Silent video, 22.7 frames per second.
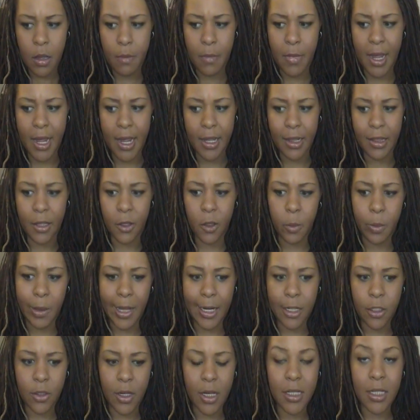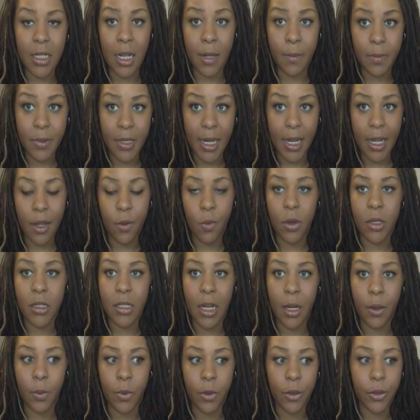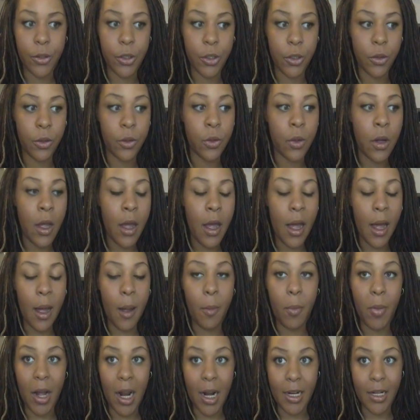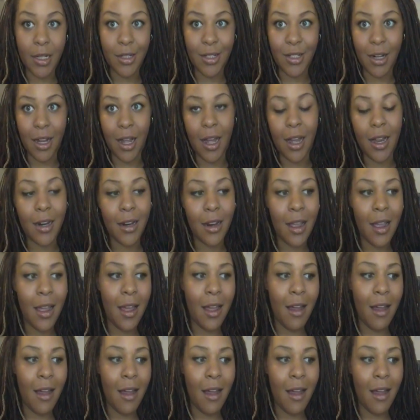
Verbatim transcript: my little black dress update, which I will do a body shot.